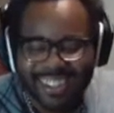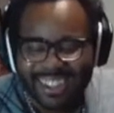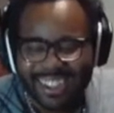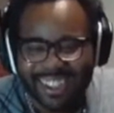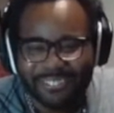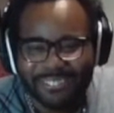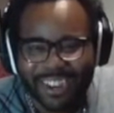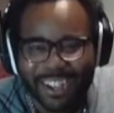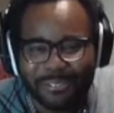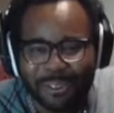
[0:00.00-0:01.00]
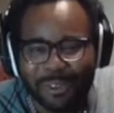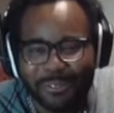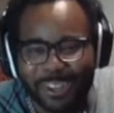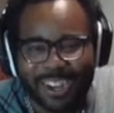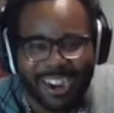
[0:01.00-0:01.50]
Yeah, I forgot for a
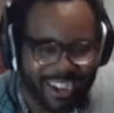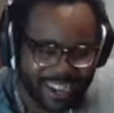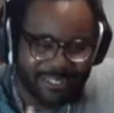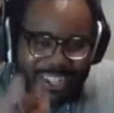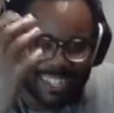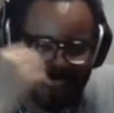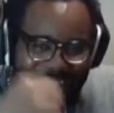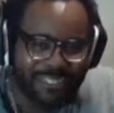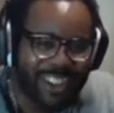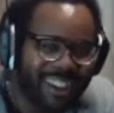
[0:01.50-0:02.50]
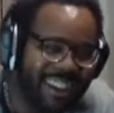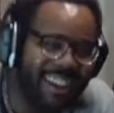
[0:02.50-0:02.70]
moment. All right, anyways, take it away.